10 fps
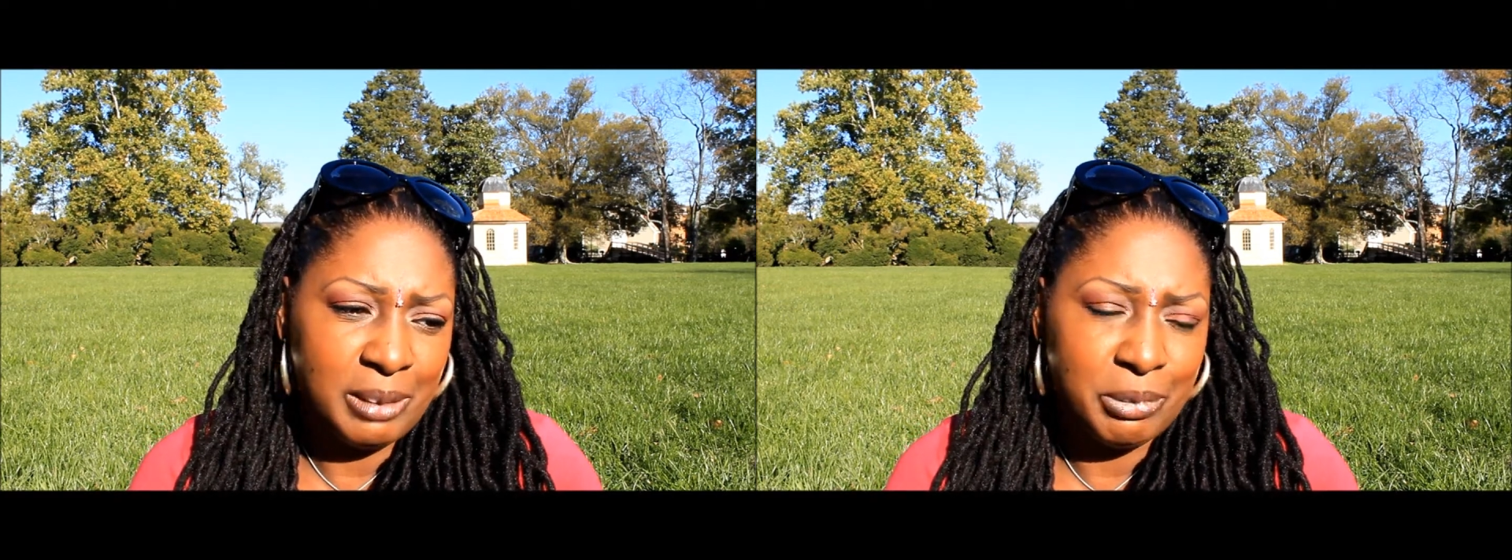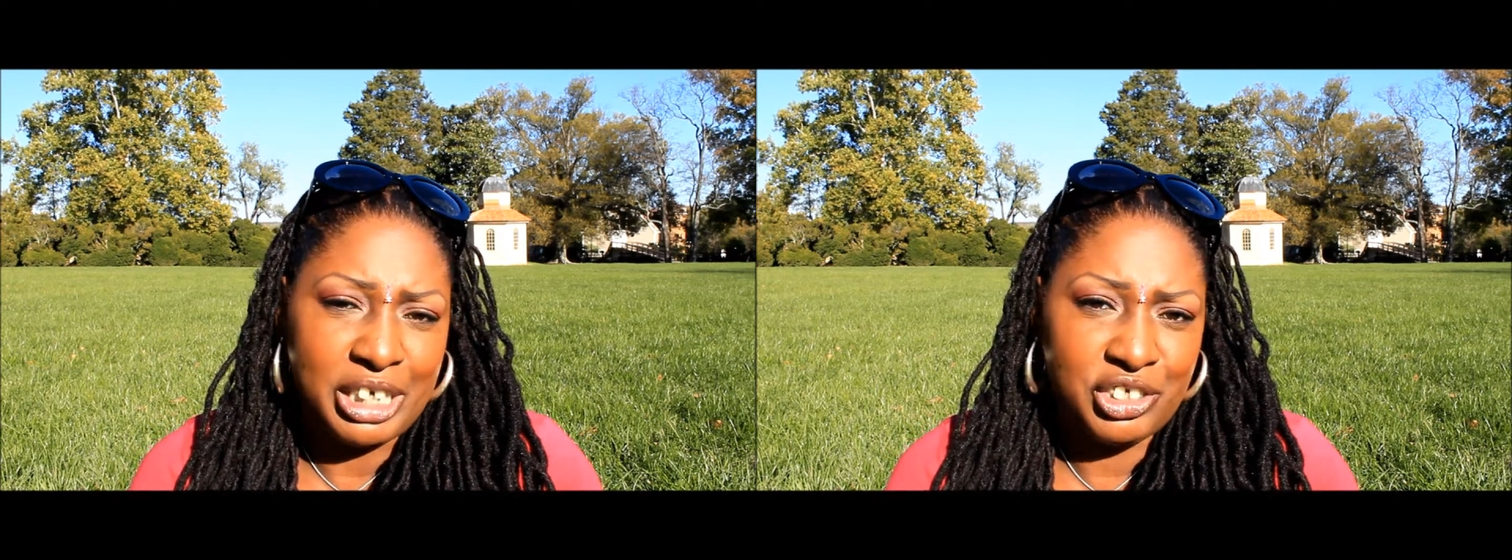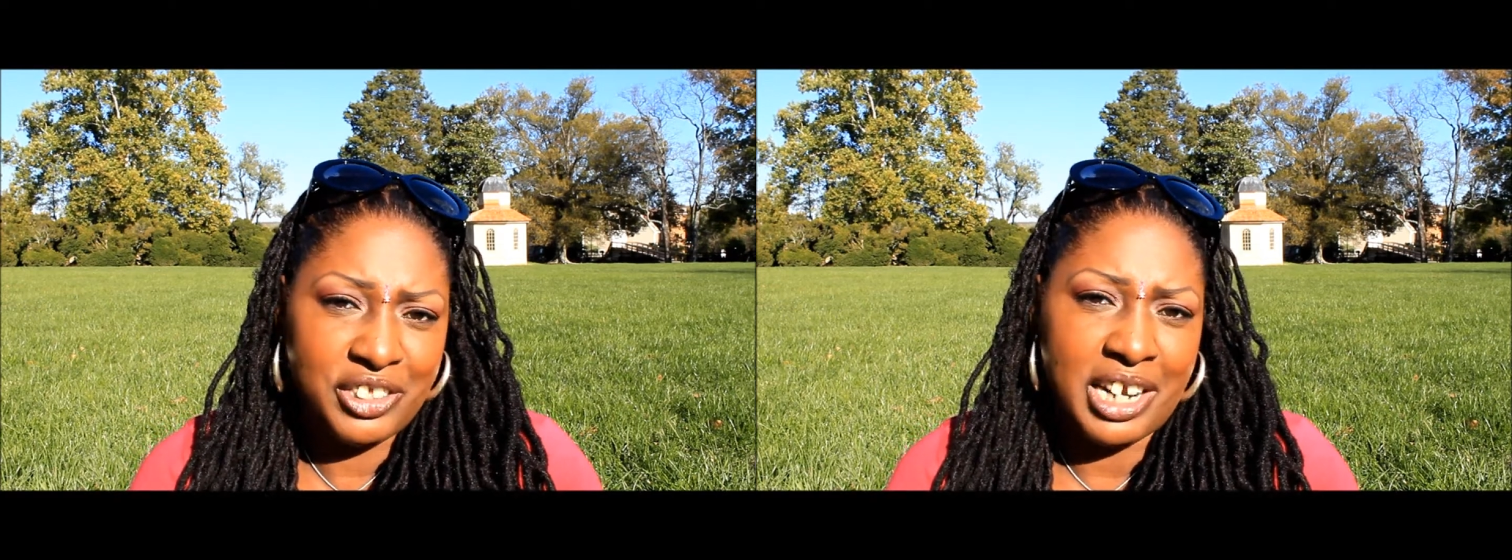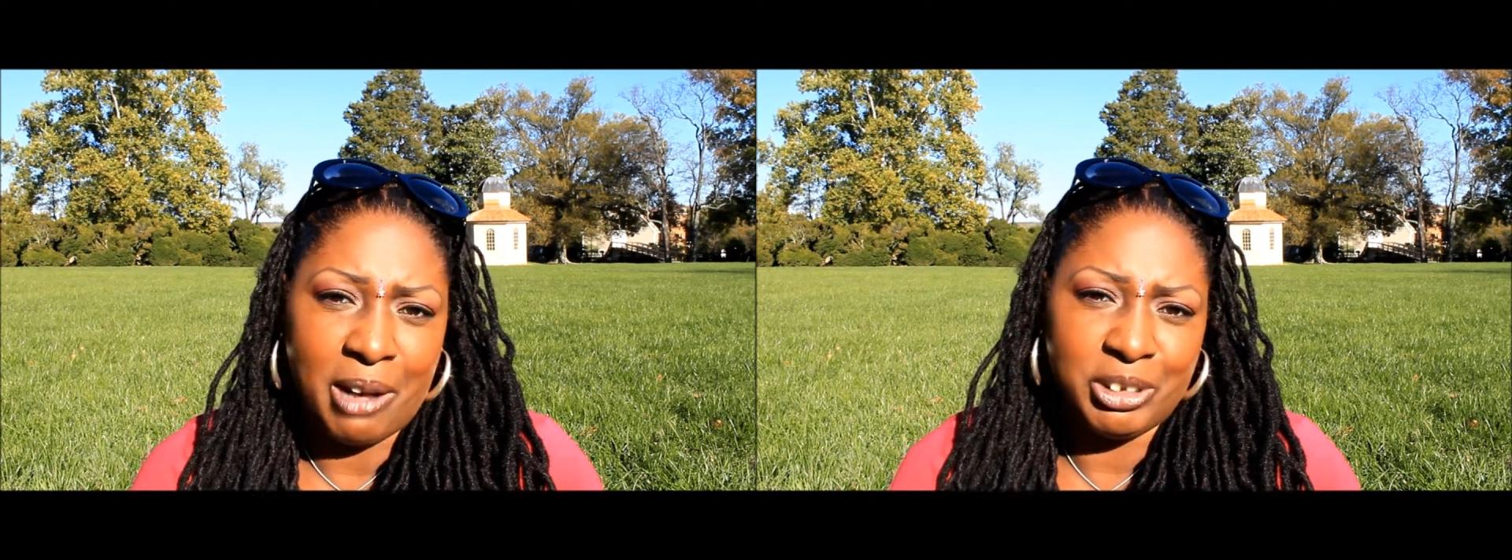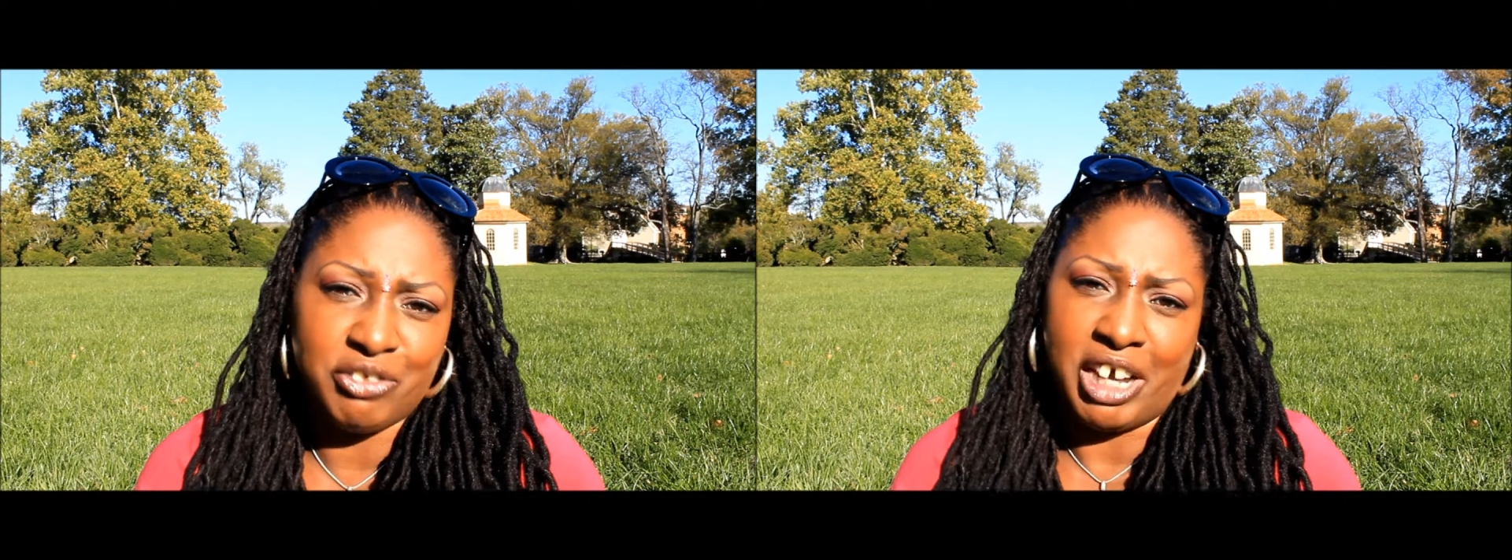impression that I
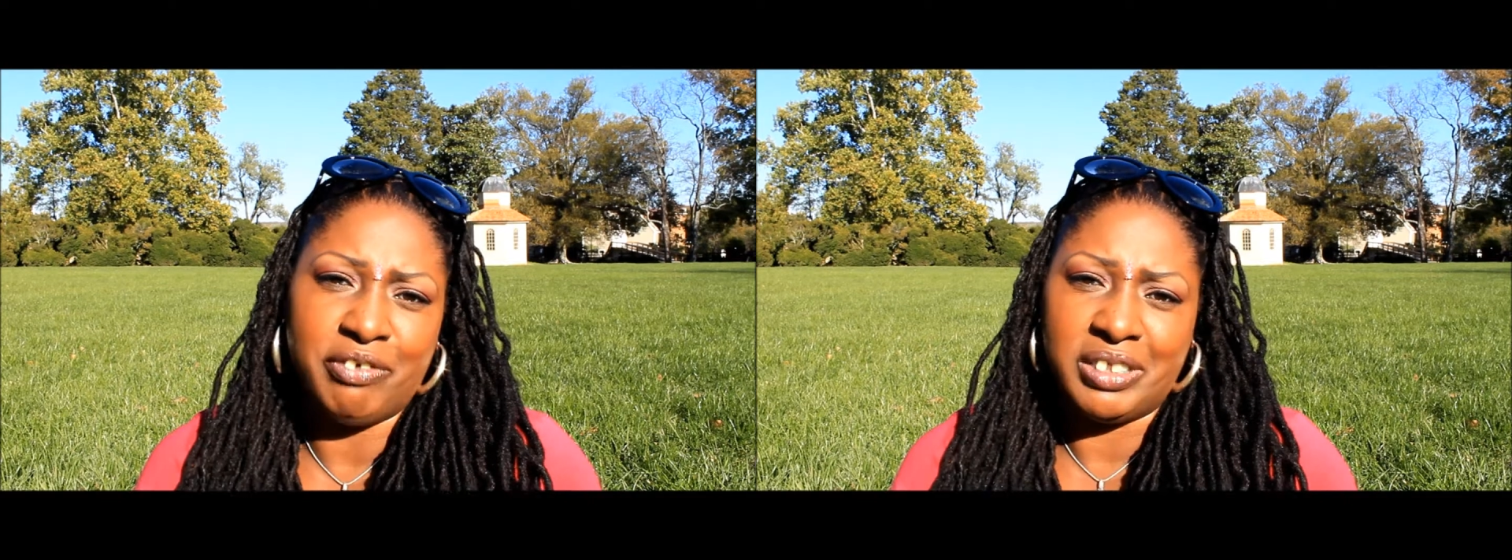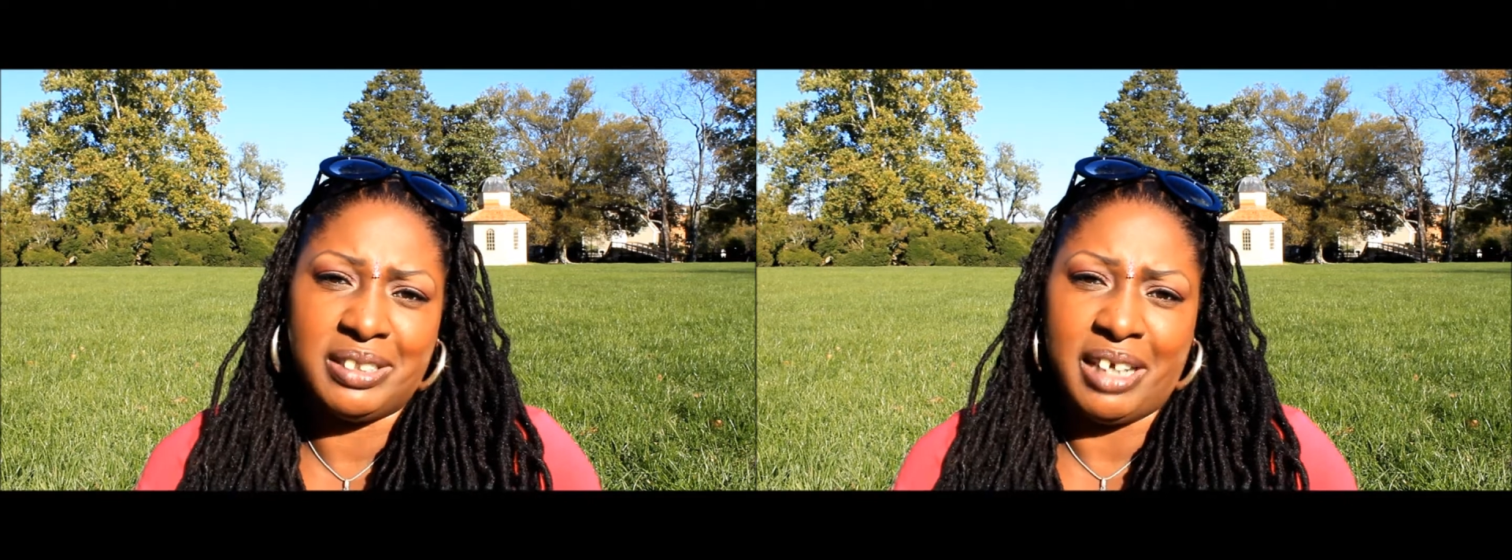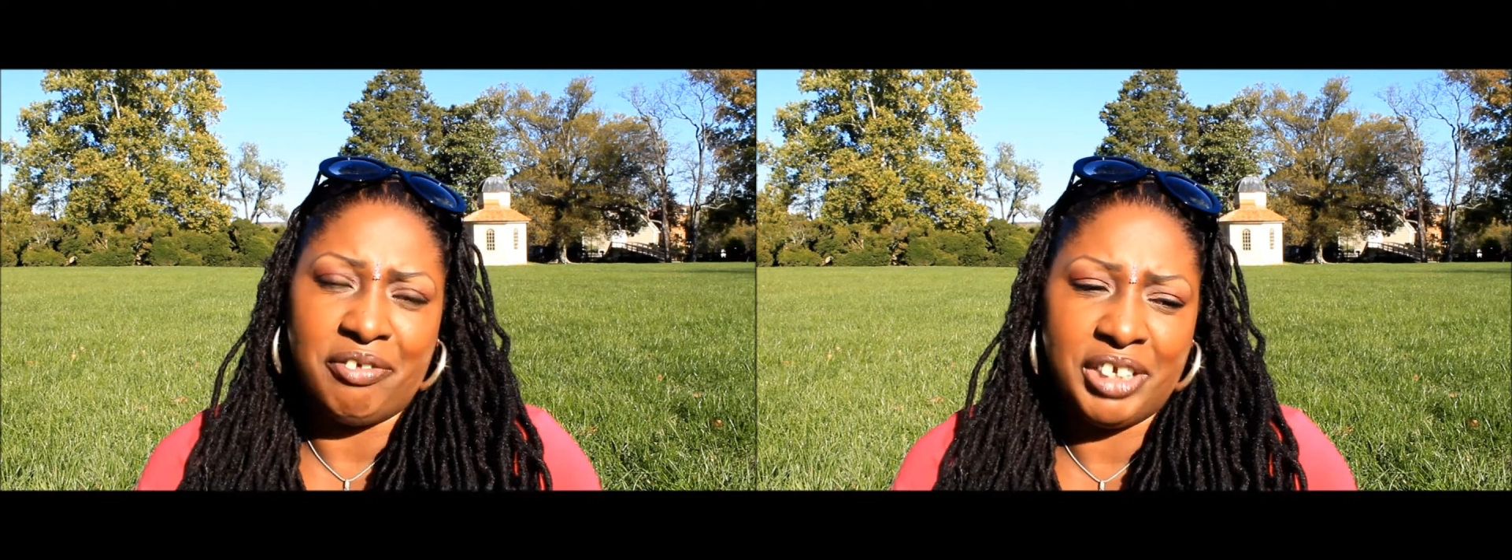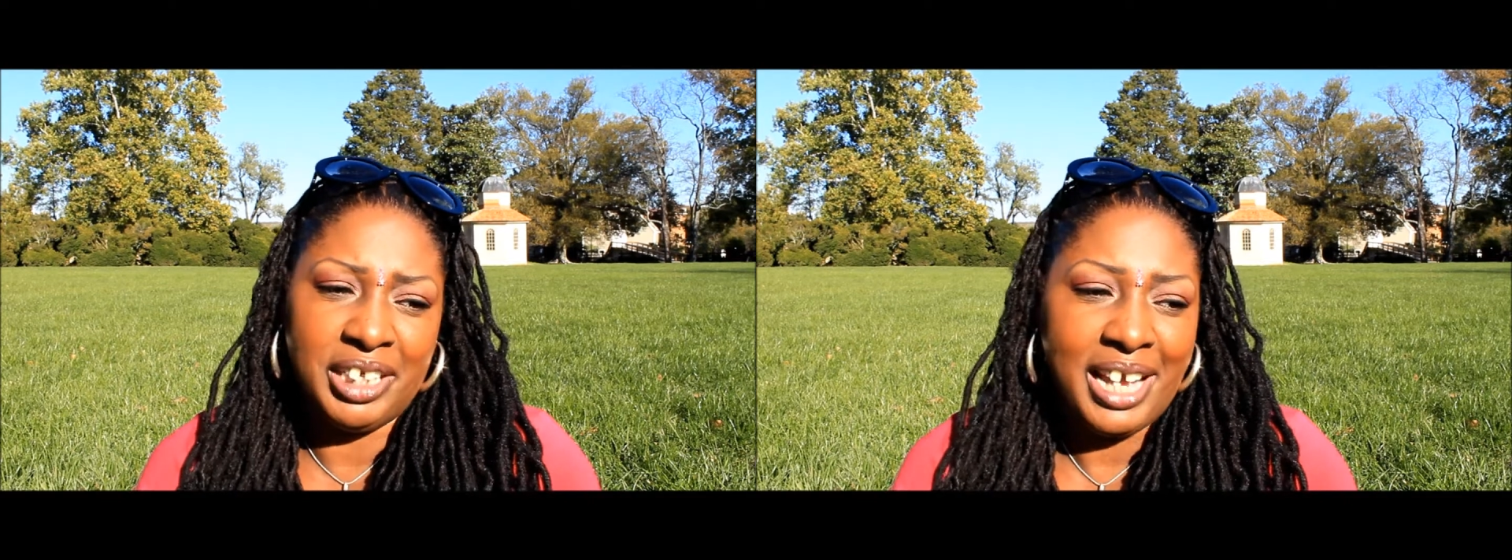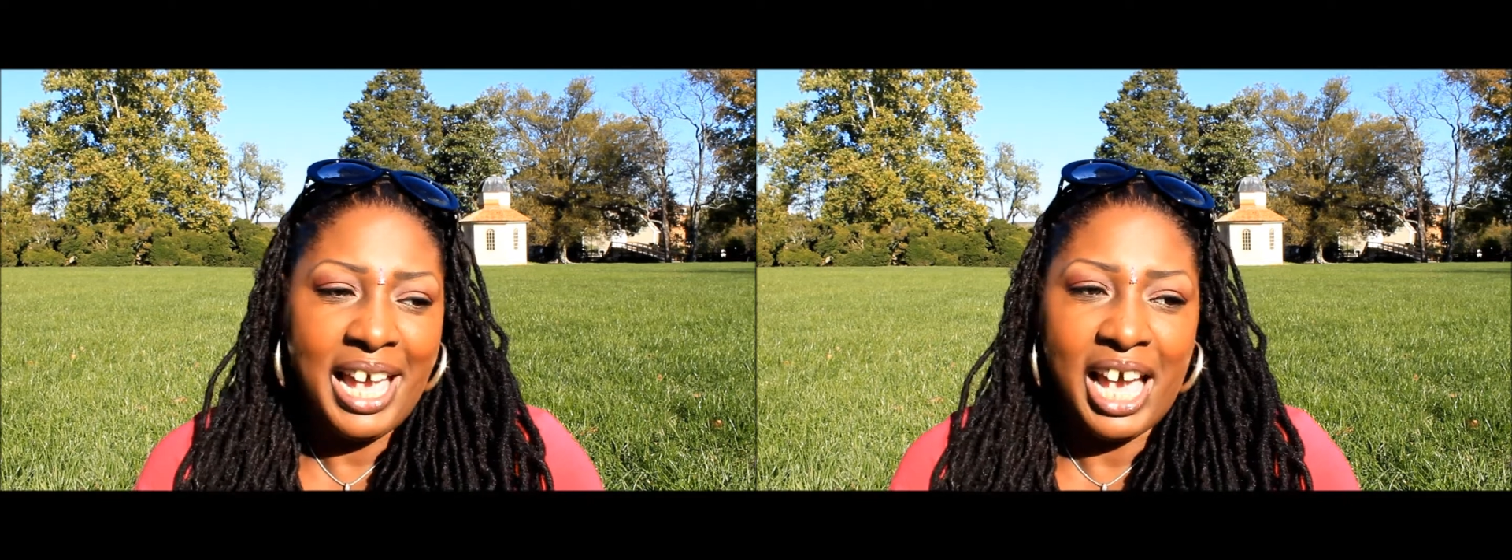was 5'7",